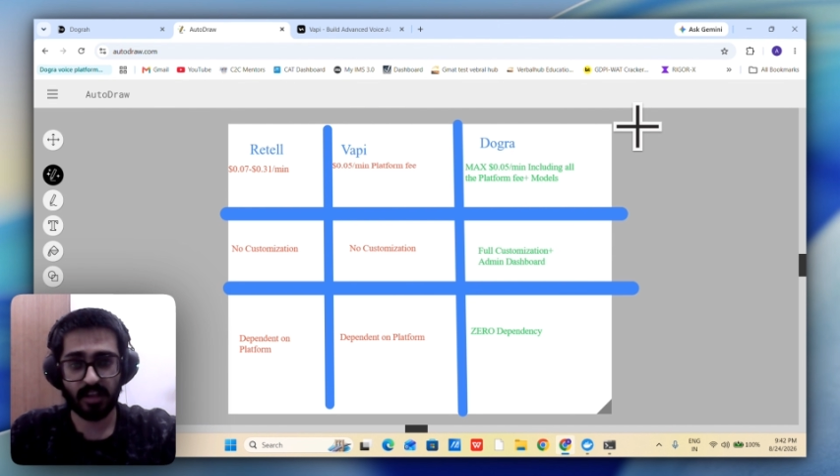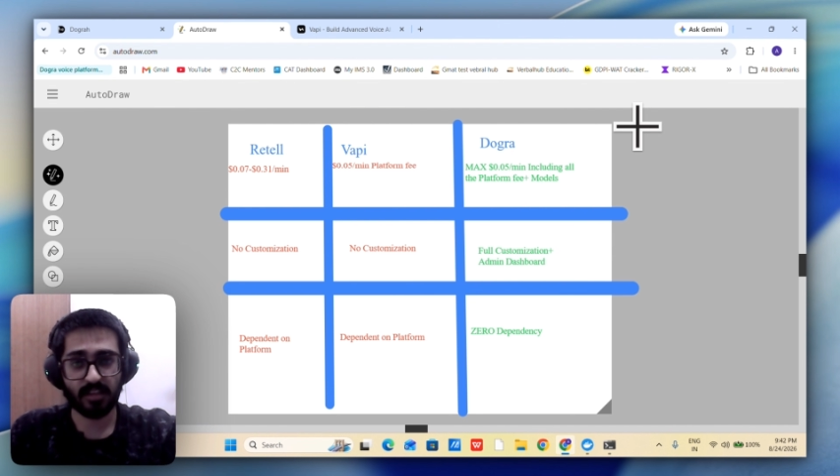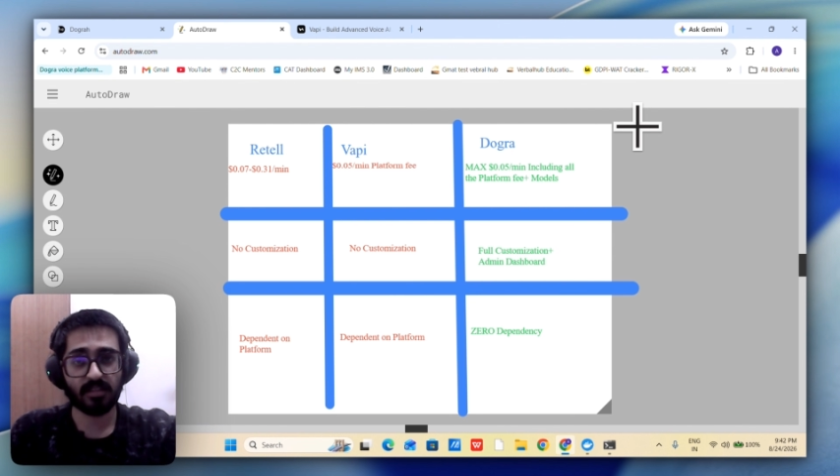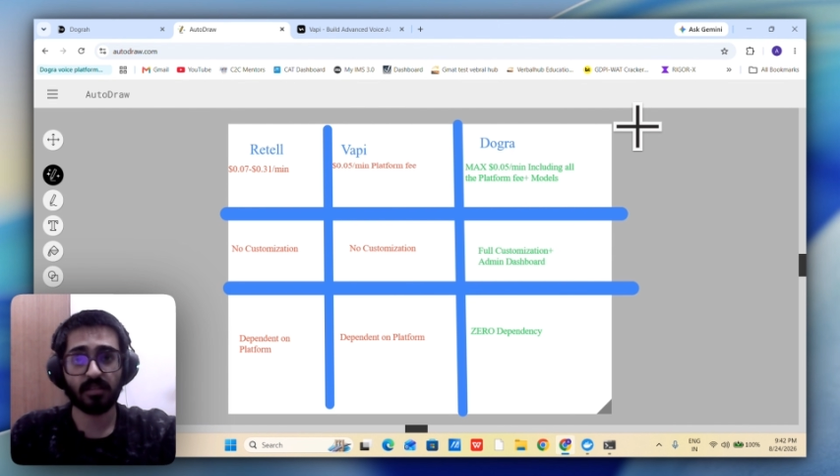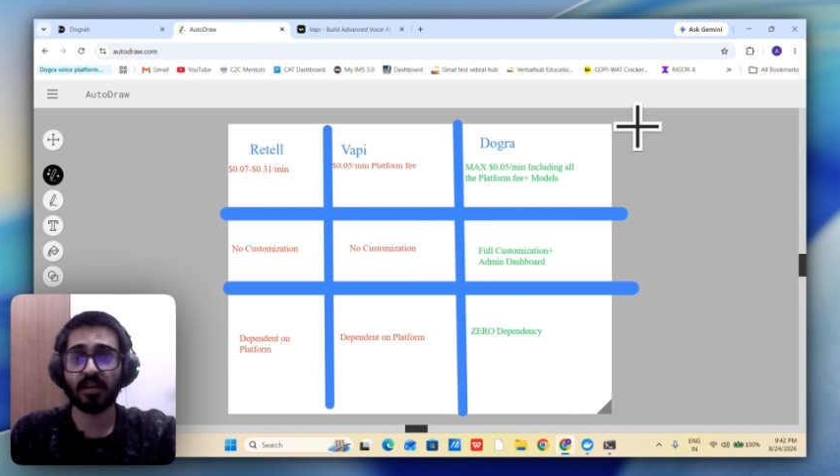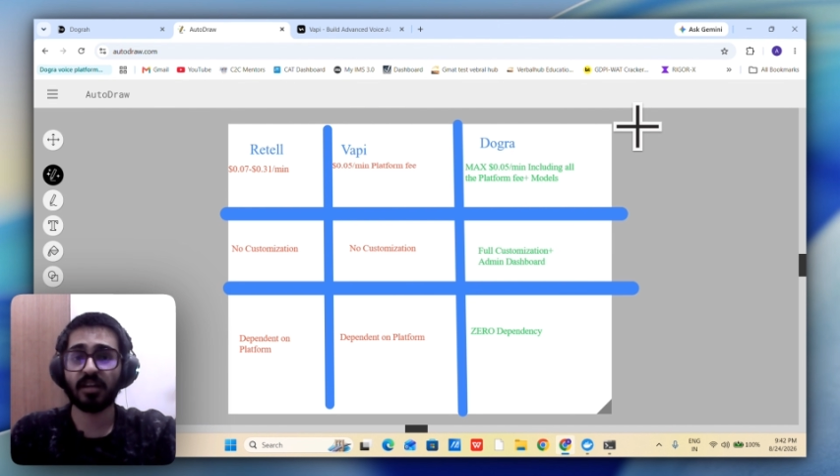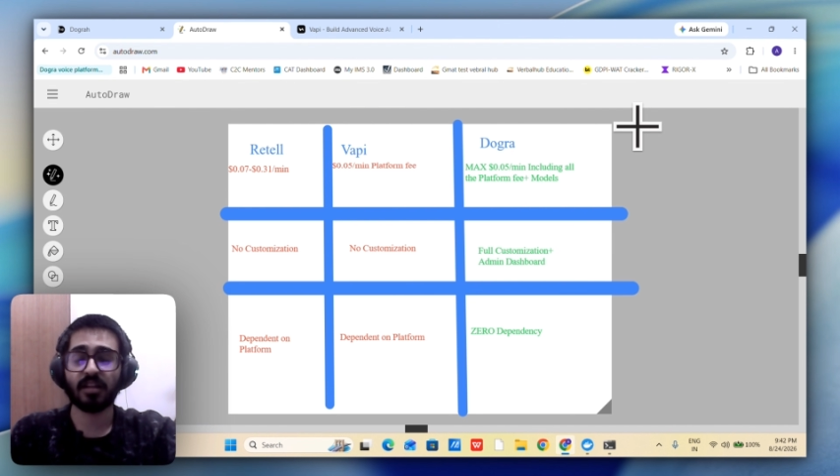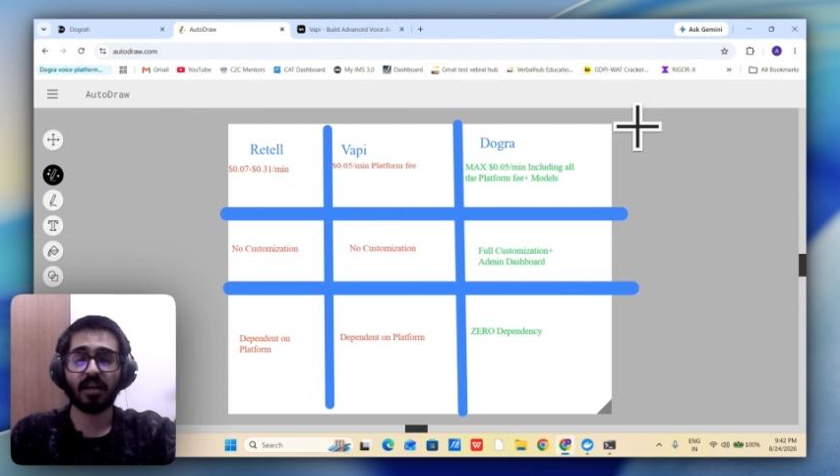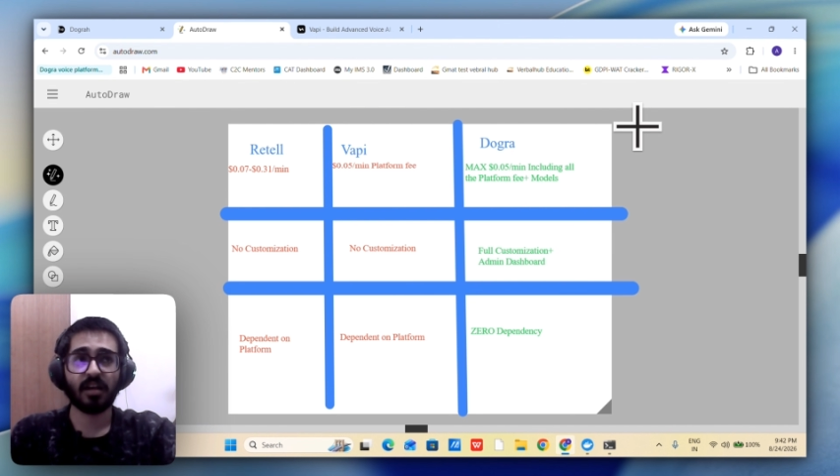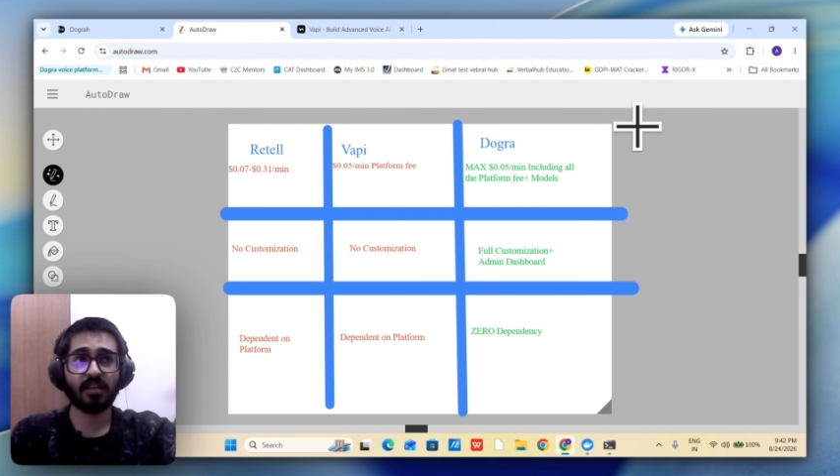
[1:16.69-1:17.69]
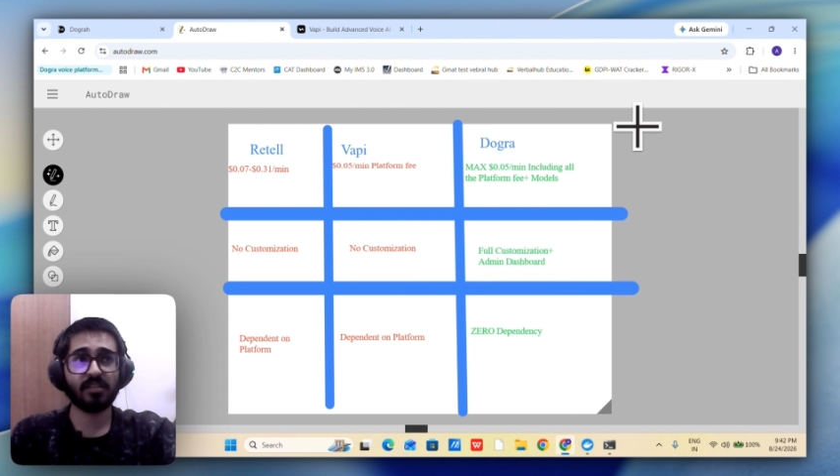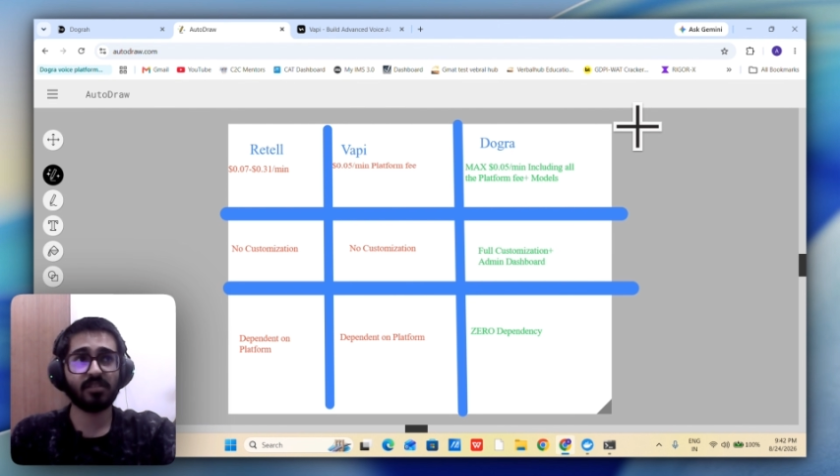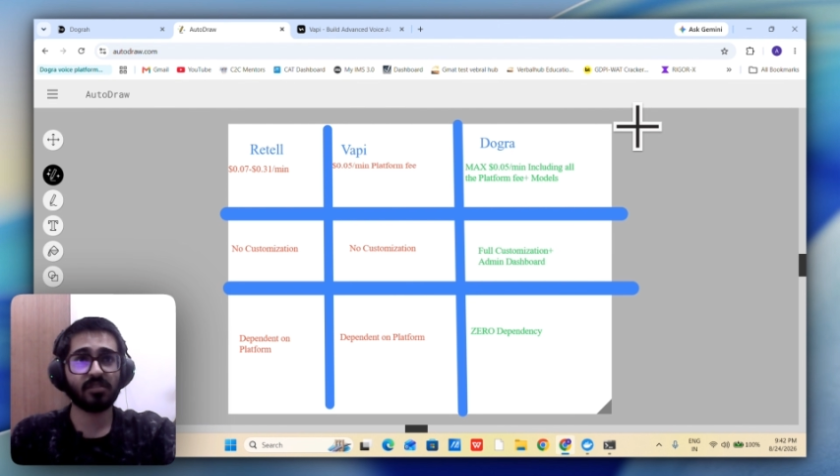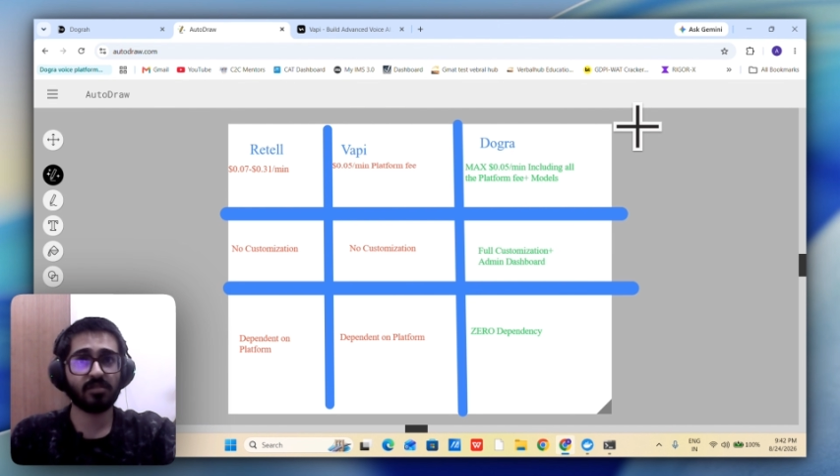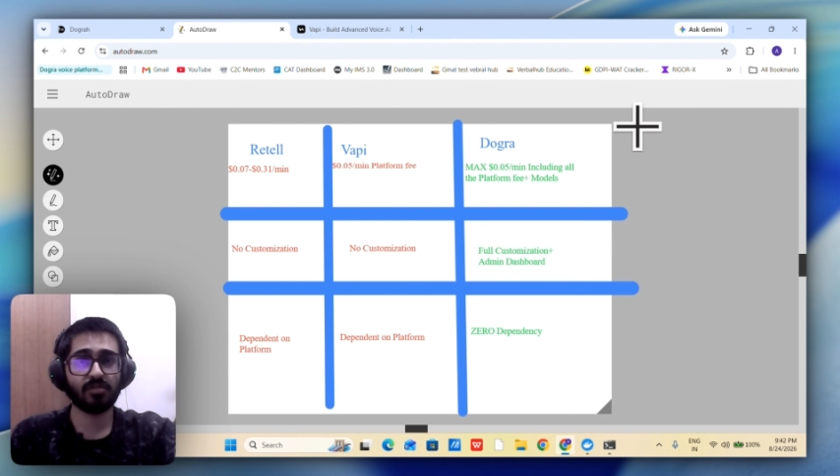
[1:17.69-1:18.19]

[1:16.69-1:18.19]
Like there is